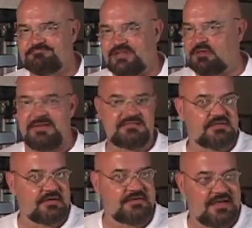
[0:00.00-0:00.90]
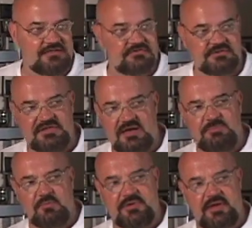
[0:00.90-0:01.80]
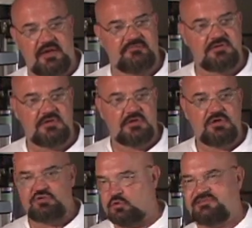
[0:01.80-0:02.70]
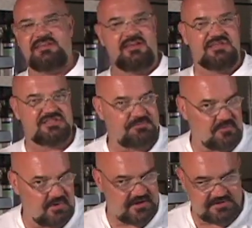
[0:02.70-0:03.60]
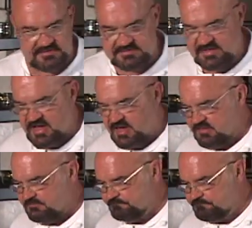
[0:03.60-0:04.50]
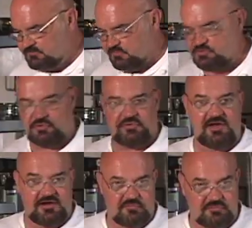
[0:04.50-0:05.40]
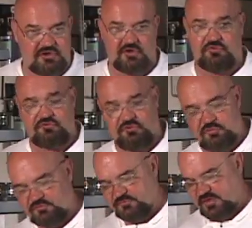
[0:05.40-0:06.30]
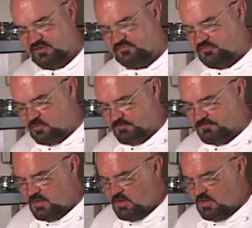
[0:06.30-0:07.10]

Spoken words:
In the Mexican class, for example, we have tortillas pureed in a stock. There's a certain kind of tortilla you should use for that and so on.